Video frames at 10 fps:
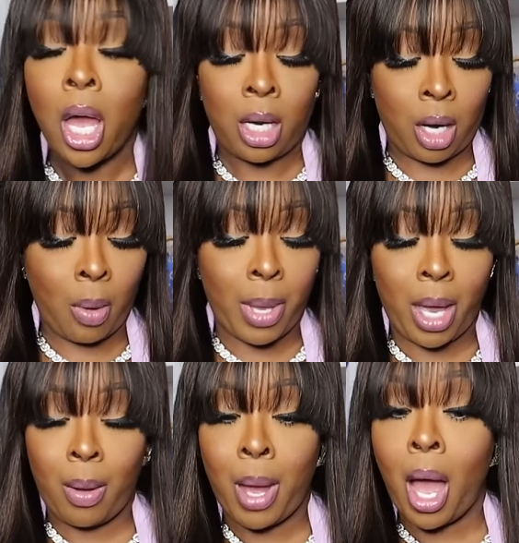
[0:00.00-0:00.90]
no
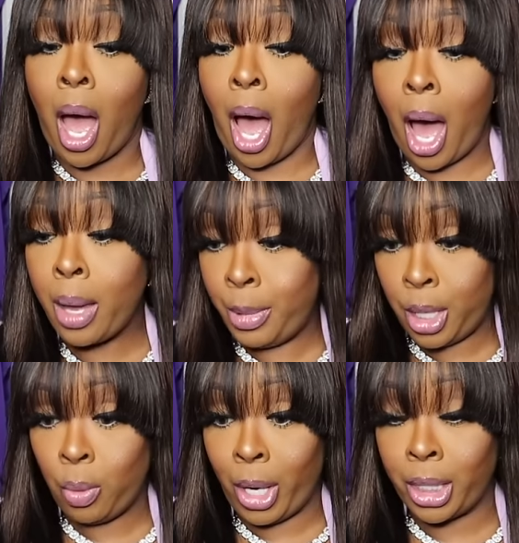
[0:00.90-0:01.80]
ma'am, I'm
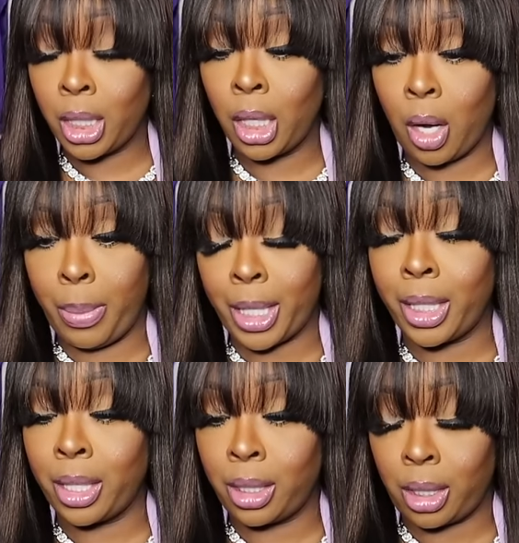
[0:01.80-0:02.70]
gonna wait till it go back
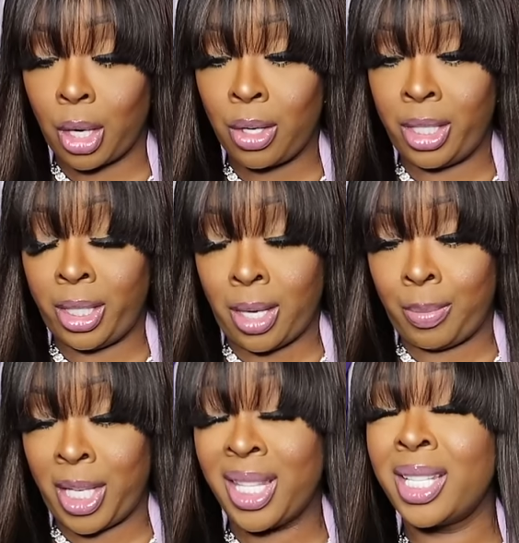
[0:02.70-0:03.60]
down to 30 something.